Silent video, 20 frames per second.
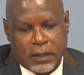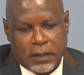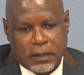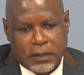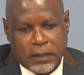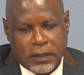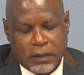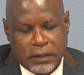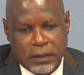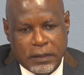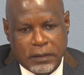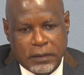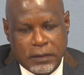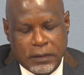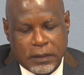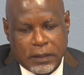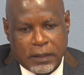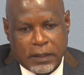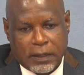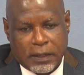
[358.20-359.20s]

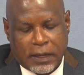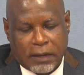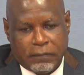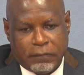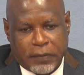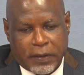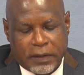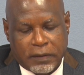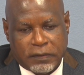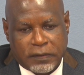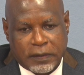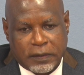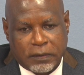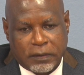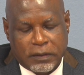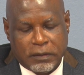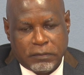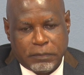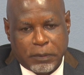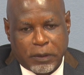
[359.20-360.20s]
lead advisor
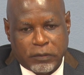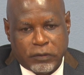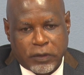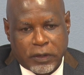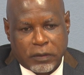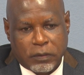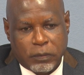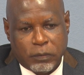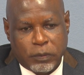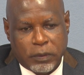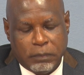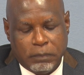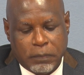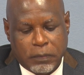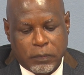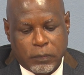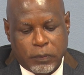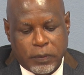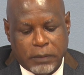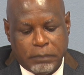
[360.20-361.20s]
on this project
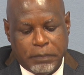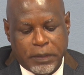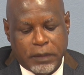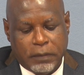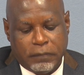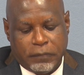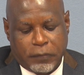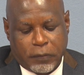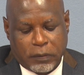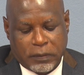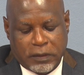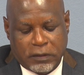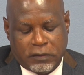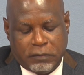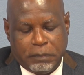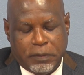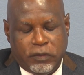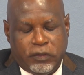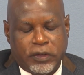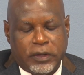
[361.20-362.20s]
would have been for
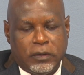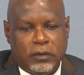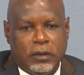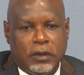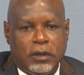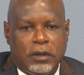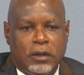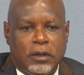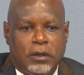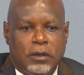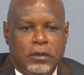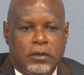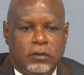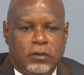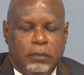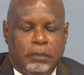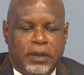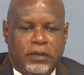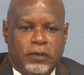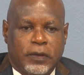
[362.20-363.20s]
this mission,
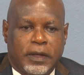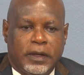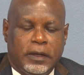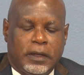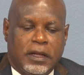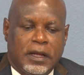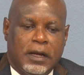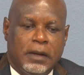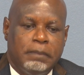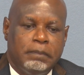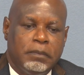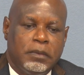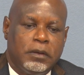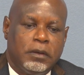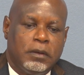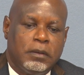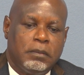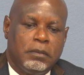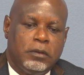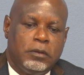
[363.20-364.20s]
to basically come
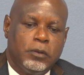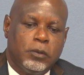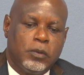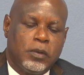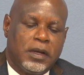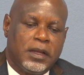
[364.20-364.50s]
do